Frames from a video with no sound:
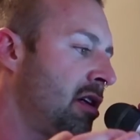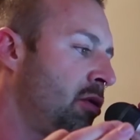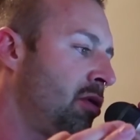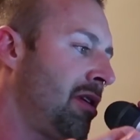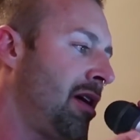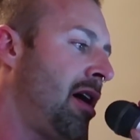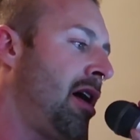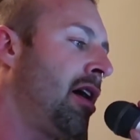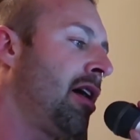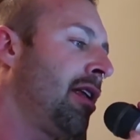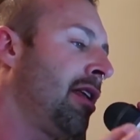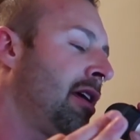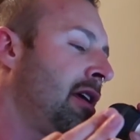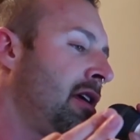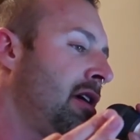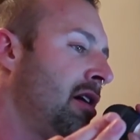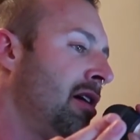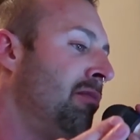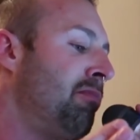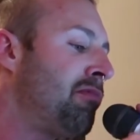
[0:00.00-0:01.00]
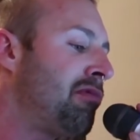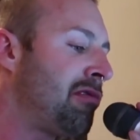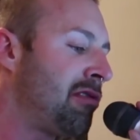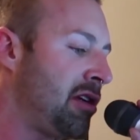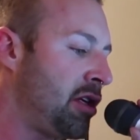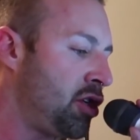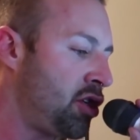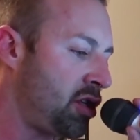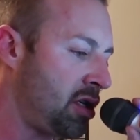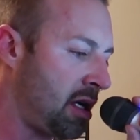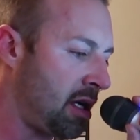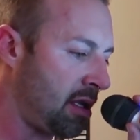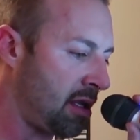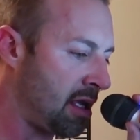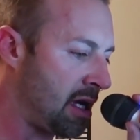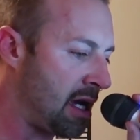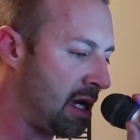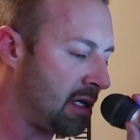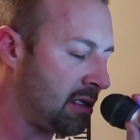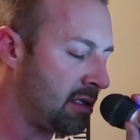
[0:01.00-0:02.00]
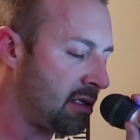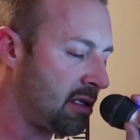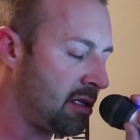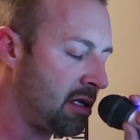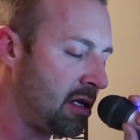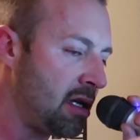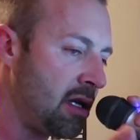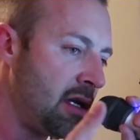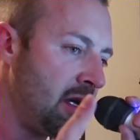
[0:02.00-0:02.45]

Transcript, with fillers: I would highly appreciate that.